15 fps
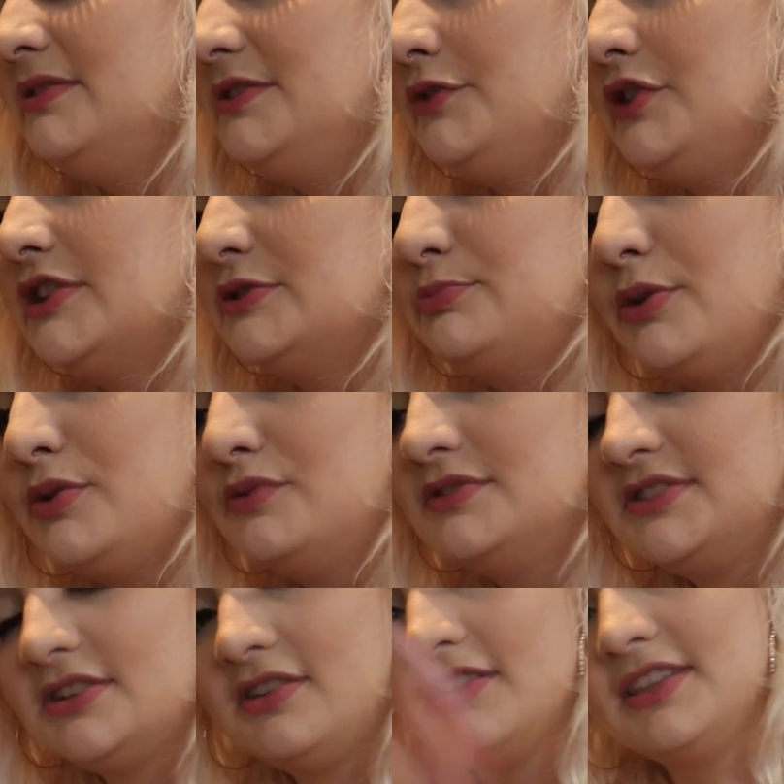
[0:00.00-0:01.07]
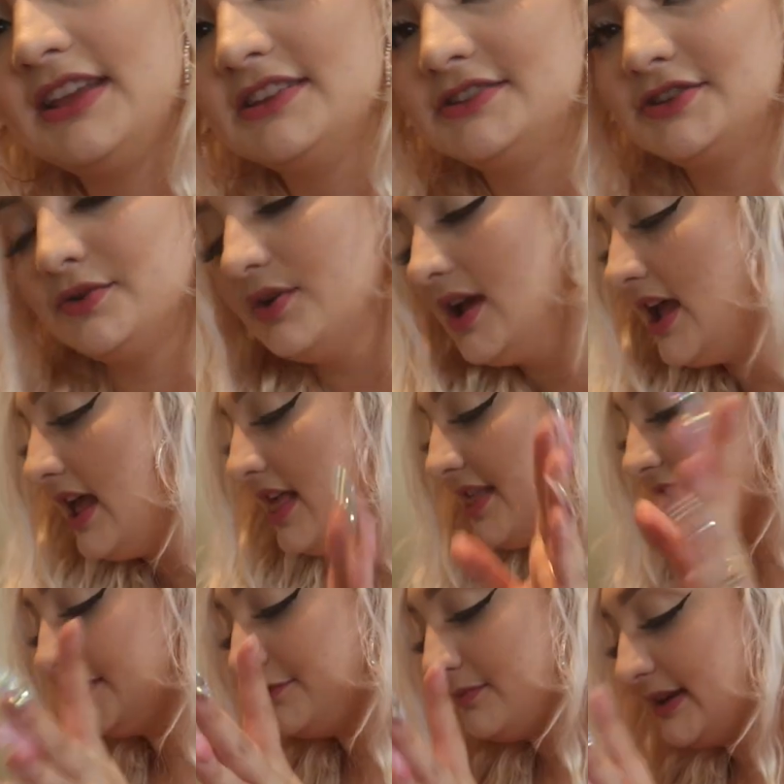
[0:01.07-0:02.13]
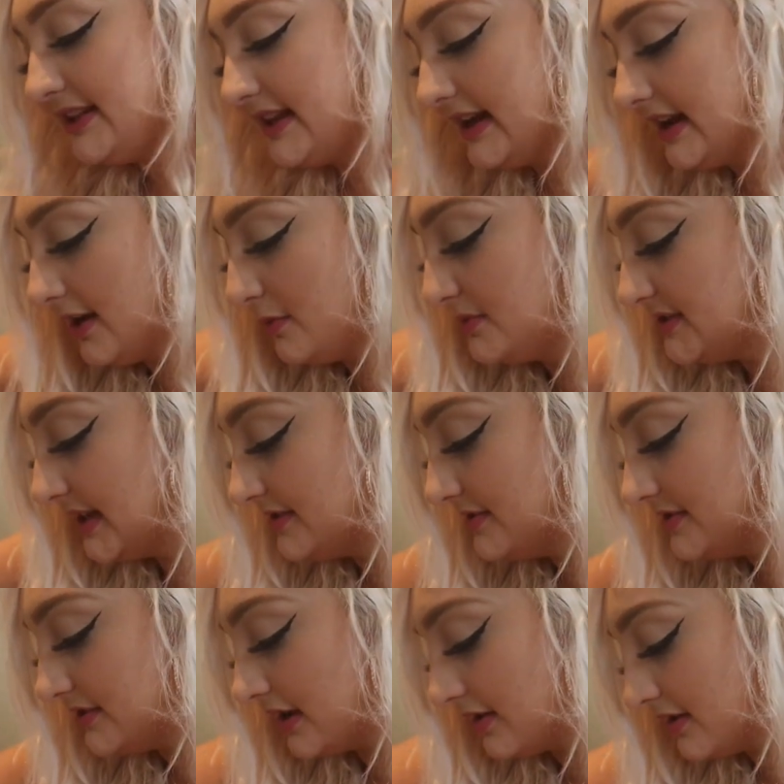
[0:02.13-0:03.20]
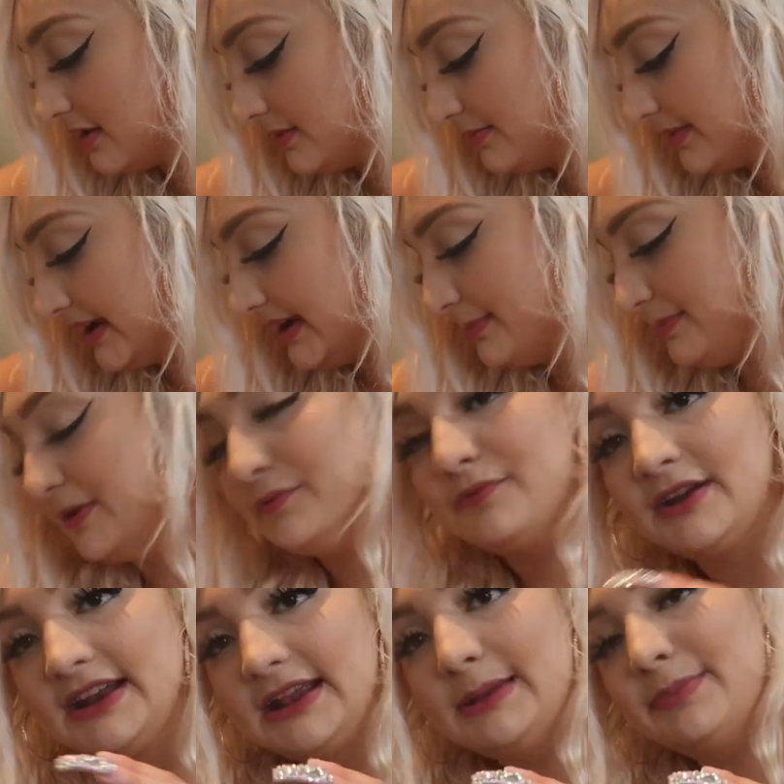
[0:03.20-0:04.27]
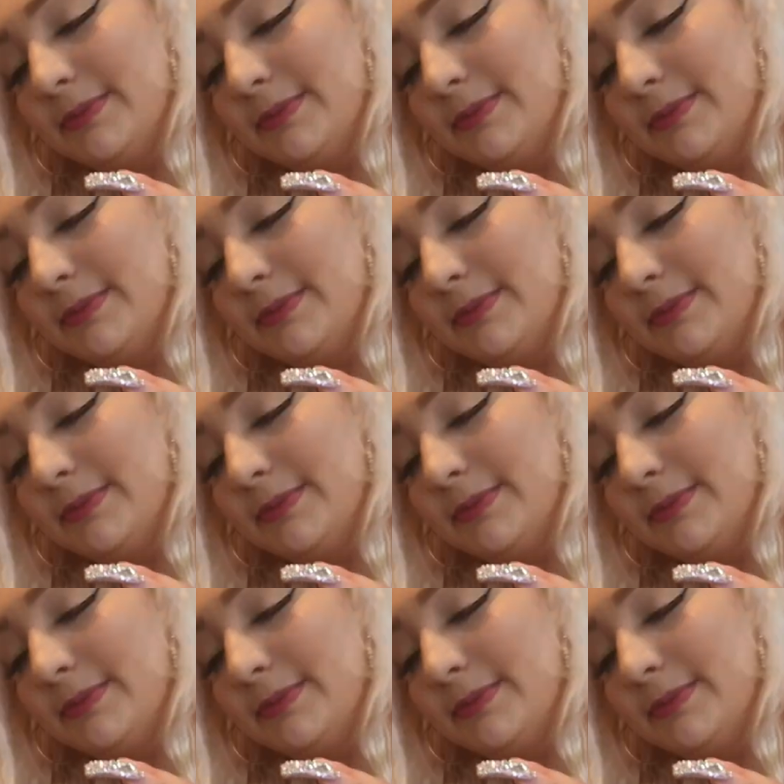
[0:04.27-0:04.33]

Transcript: it's for his bones and all that so that's for my dad i always like to stock up and be ready and